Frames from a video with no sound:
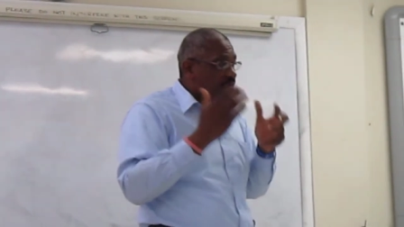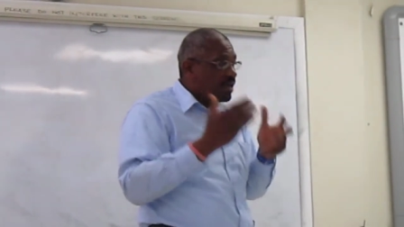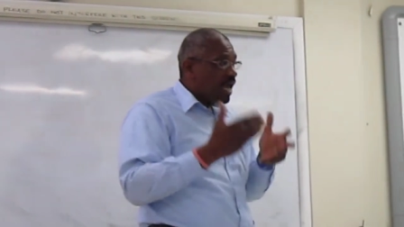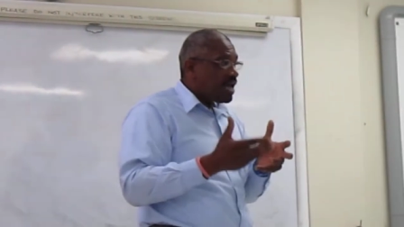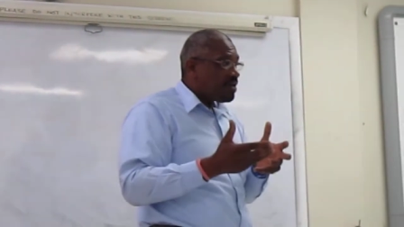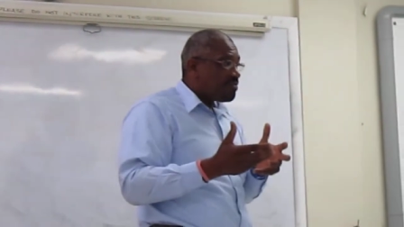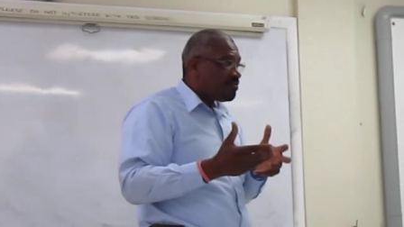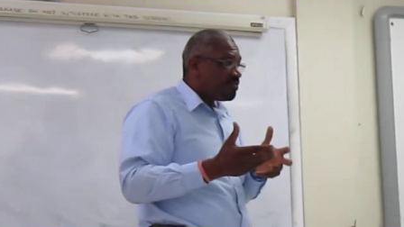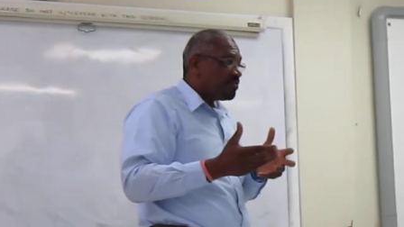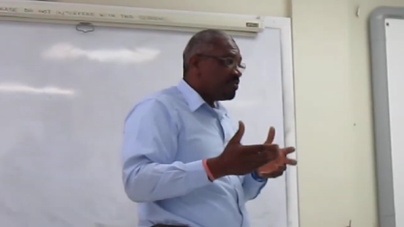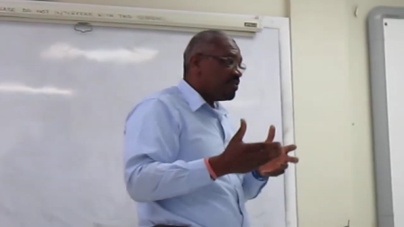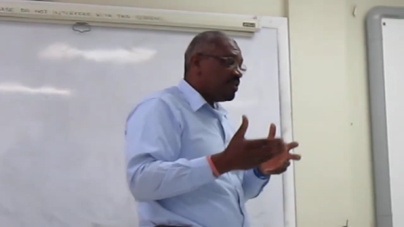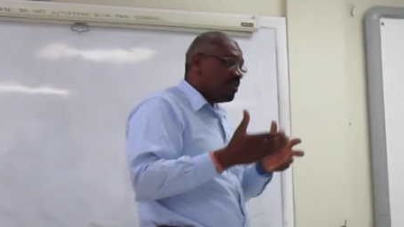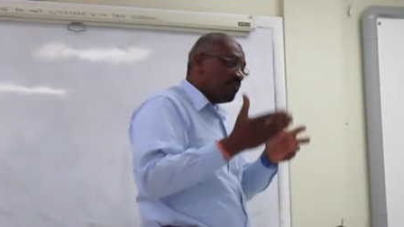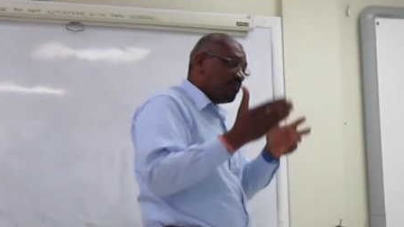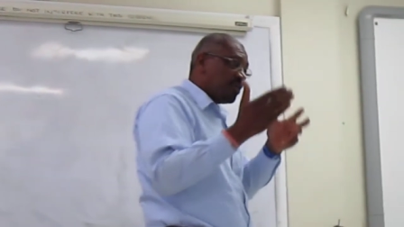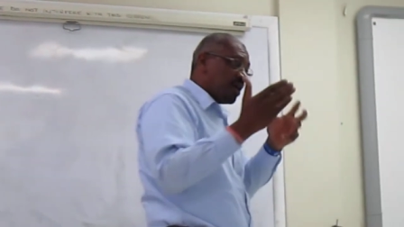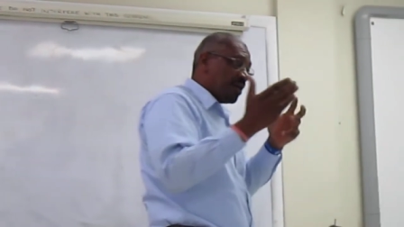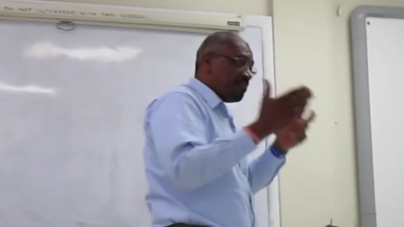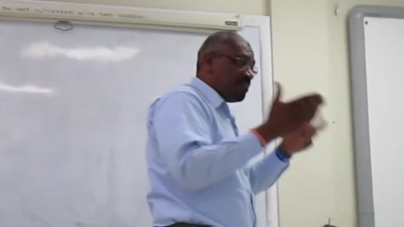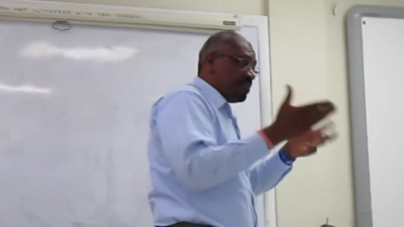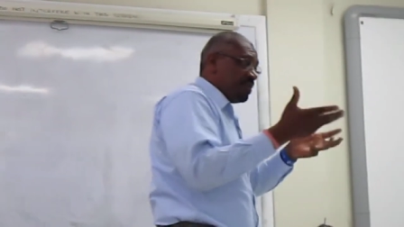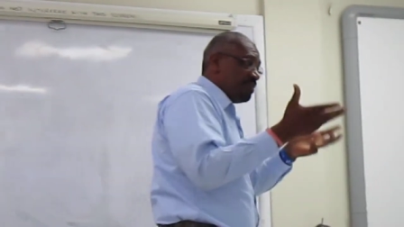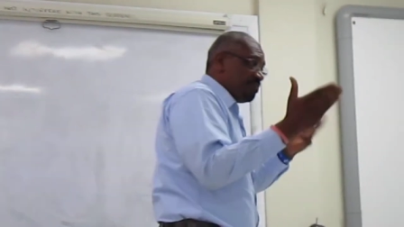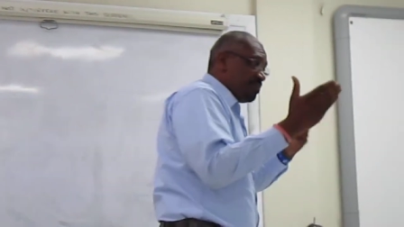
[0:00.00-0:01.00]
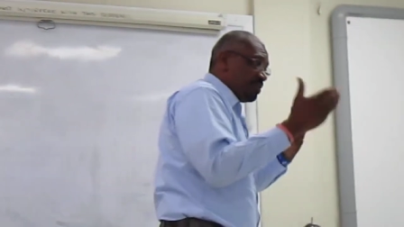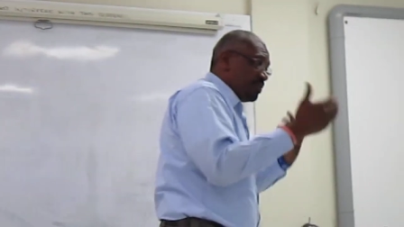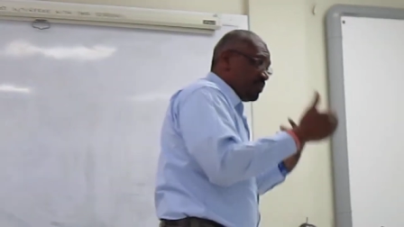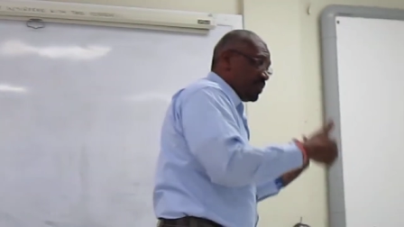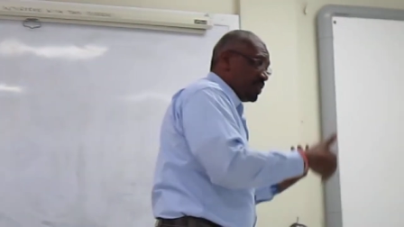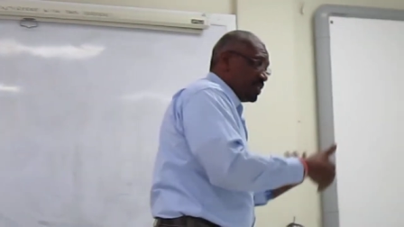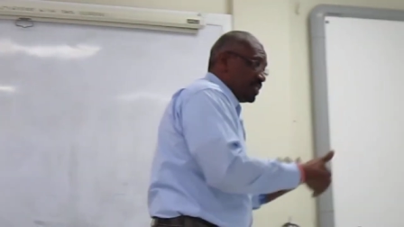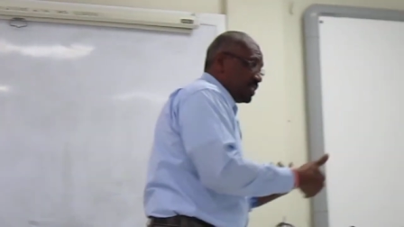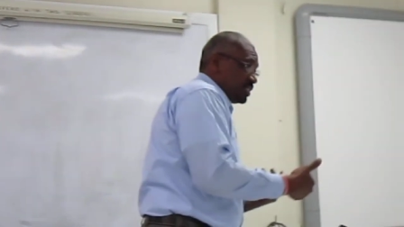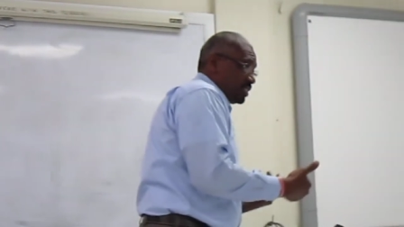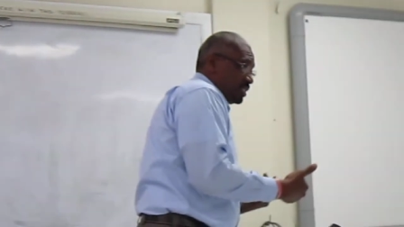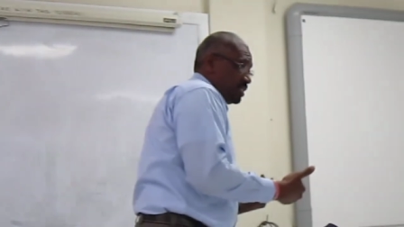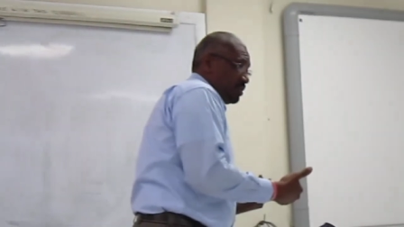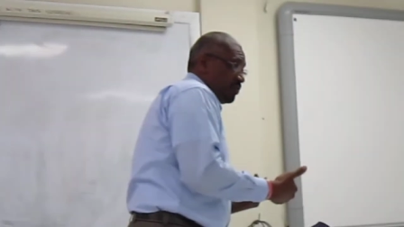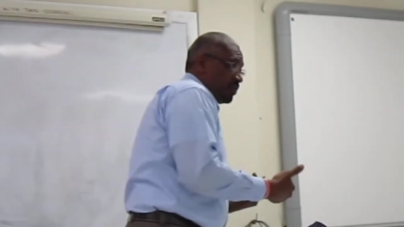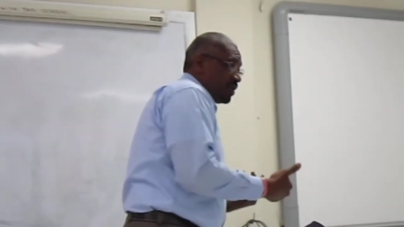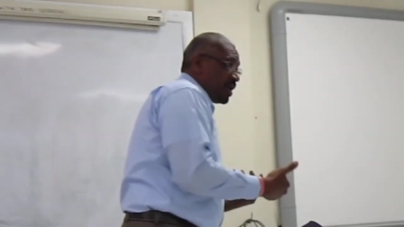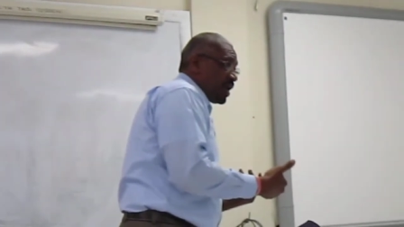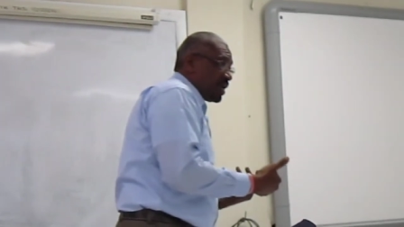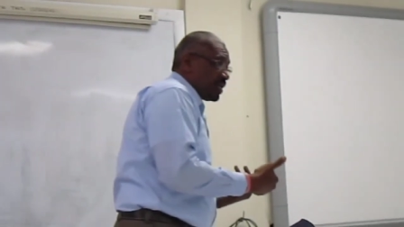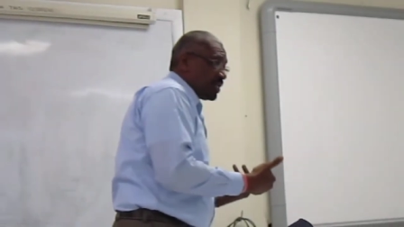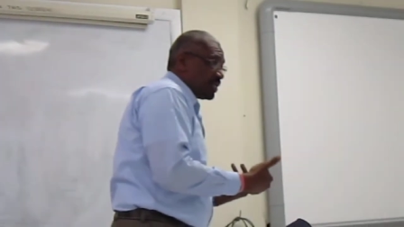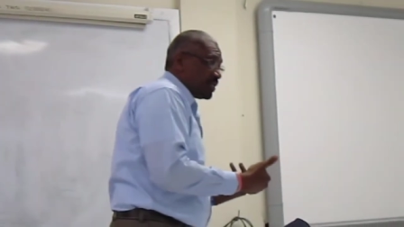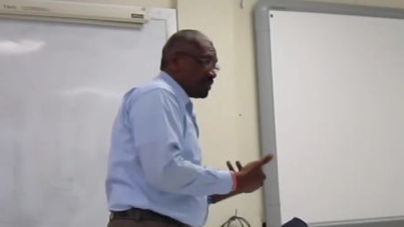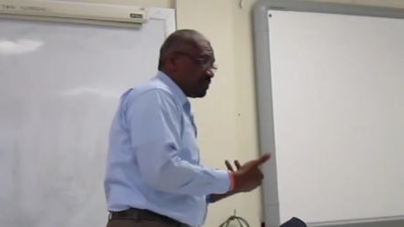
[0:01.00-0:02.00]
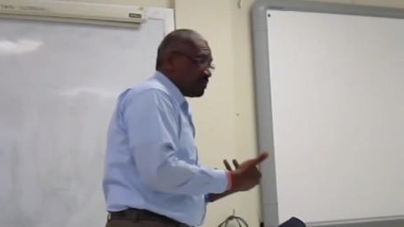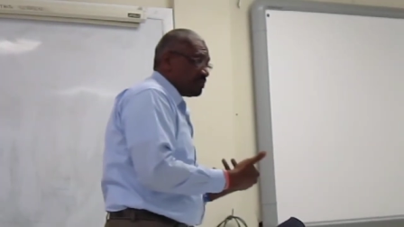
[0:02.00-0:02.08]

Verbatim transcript: life of their people will deteriorate,